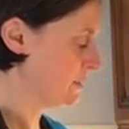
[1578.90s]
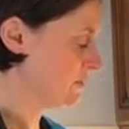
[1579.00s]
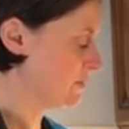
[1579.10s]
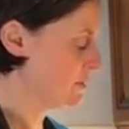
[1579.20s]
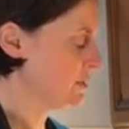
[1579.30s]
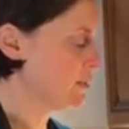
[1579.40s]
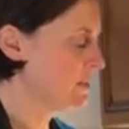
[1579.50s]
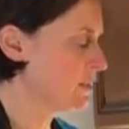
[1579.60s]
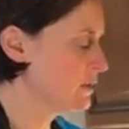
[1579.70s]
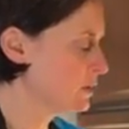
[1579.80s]
There's
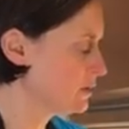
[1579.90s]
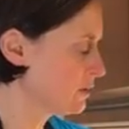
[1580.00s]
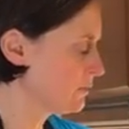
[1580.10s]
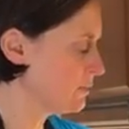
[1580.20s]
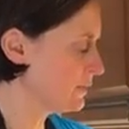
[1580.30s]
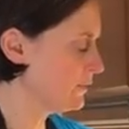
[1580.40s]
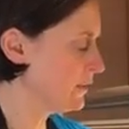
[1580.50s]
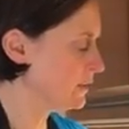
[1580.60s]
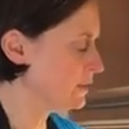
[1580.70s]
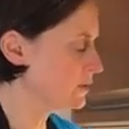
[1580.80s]
stuff on my
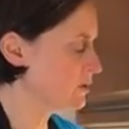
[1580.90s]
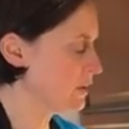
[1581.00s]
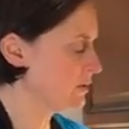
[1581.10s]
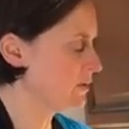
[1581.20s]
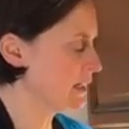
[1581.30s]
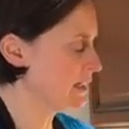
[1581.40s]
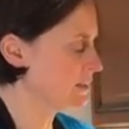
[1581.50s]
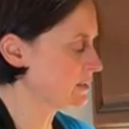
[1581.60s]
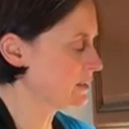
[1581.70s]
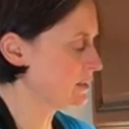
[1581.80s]
fingers. So
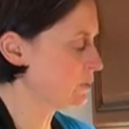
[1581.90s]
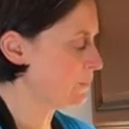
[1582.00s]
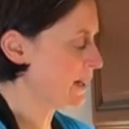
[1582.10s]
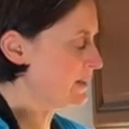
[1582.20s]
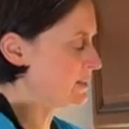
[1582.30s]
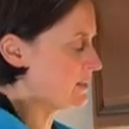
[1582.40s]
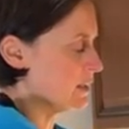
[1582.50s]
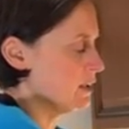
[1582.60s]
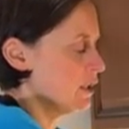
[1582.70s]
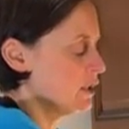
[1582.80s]
here's this
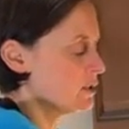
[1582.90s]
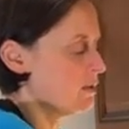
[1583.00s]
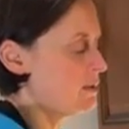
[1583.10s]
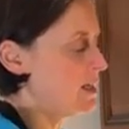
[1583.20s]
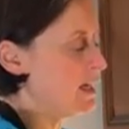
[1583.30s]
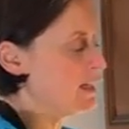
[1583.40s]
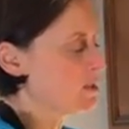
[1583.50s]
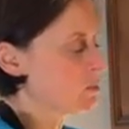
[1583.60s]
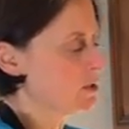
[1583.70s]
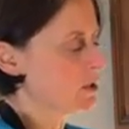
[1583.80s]
pasta. So
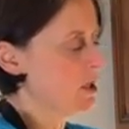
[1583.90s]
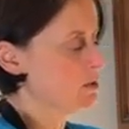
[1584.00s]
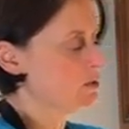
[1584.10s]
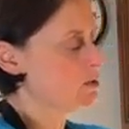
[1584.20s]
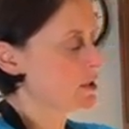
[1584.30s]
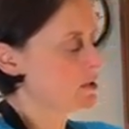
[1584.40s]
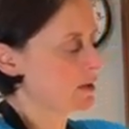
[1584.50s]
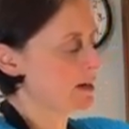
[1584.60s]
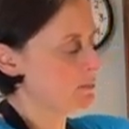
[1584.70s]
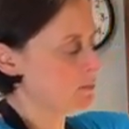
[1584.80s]
this was 100
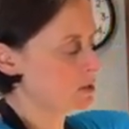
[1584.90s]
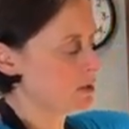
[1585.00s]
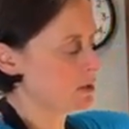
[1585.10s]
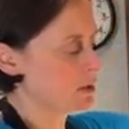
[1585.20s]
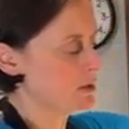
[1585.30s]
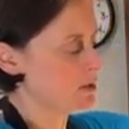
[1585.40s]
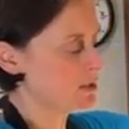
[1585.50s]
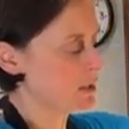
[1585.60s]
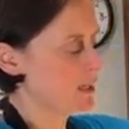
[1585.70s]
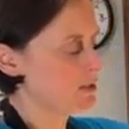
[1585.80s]
grams. So can you
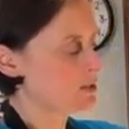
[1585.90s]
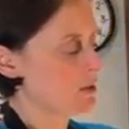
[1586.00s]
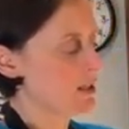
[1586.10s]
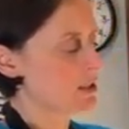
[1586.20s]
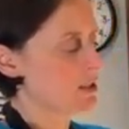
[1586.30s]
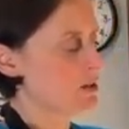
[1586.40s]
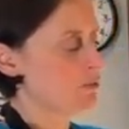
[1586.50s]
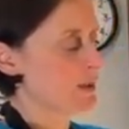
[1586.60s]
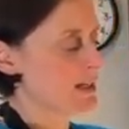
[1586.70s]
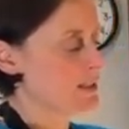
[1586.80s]
see, it's quite a lot
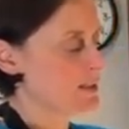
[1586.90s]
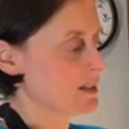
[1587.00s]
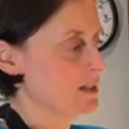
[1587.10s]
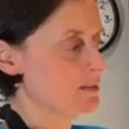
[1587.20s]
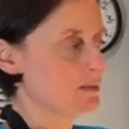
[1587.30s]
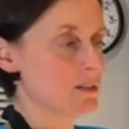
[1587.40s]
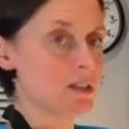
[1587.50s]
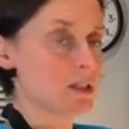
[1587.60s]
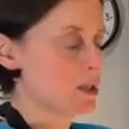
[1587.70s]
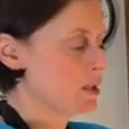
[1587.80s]
of pasta.
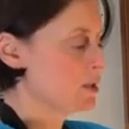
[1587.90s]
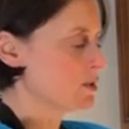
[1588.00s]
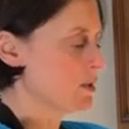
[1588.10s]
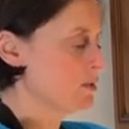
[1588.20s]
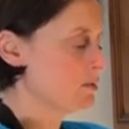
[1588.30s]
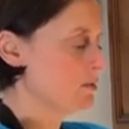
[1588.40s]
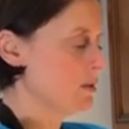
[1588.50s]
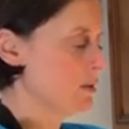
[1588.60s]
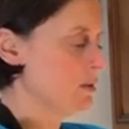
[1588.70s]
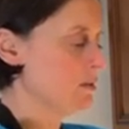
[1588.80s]
So,
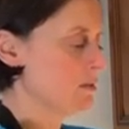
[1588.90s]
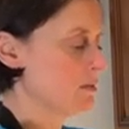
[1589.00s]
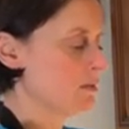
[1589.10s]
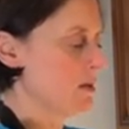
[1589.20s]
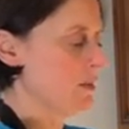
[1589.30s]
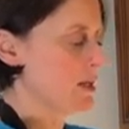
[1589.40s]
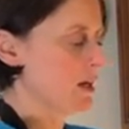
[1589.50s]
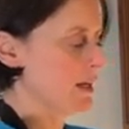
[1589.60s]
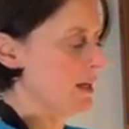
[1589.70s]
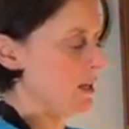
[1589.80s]
I mean,
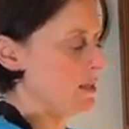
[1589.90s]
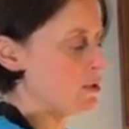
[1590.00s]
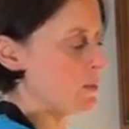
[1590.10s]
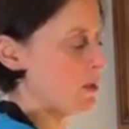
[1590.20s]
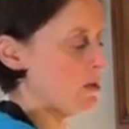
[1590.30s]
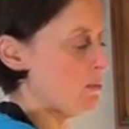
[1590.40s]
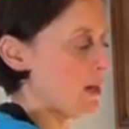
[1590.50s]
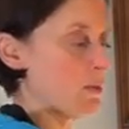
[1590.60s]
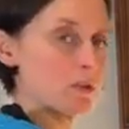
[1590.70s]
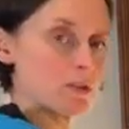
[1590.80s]
I eat loads, but you
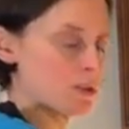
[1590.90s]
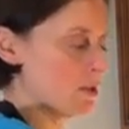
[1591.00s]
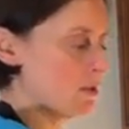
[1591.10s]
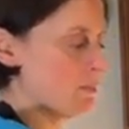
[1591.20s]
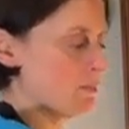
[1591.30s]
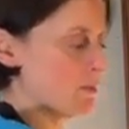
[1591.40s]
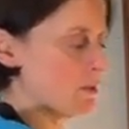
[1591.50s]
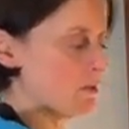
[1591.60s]
might want to